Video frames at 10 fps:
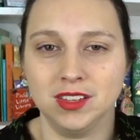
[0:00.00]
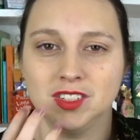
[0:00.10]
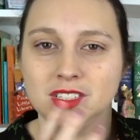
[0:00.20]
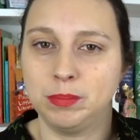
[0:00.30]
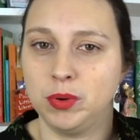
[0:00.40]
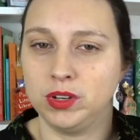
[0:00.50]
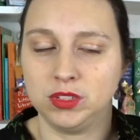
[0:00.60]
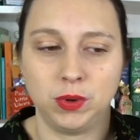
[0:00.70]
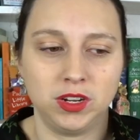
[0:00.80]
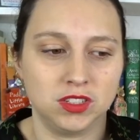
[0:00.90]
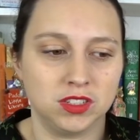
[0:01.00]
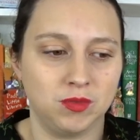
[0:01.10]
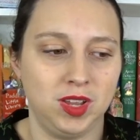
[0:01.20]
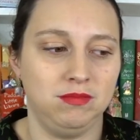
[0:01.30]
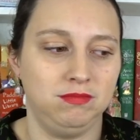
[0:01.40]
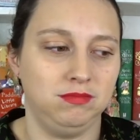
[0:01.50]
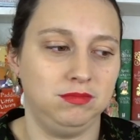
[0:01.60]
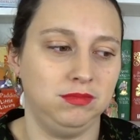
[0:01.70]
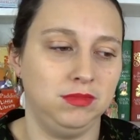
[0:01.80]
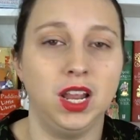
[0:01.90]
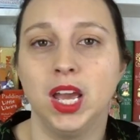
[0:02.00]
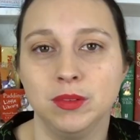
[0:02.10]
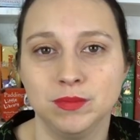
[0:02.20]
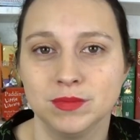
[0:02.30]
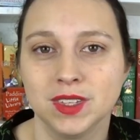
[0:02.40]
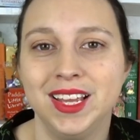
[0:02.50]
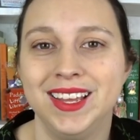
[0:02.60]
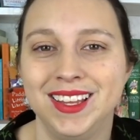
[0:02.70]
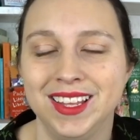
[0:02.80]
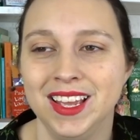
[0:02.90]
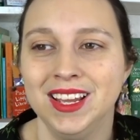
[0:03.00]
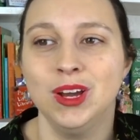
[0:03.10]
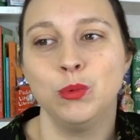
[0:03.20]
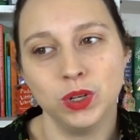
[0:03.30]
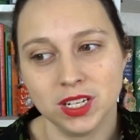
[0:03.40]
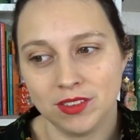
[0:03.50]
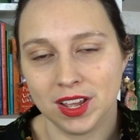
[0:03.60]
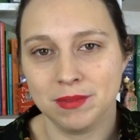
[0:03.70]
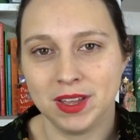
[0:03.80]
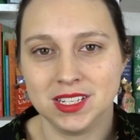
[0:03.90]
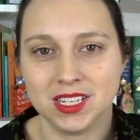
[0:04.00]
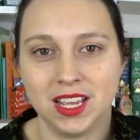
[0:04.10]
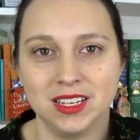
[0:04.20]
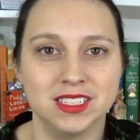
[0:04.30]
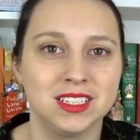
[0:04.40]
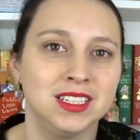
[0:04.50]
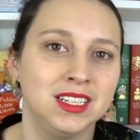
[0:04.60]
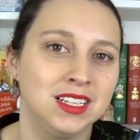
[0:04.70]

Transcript: there's just a point where I just went, no. Would I recommend it?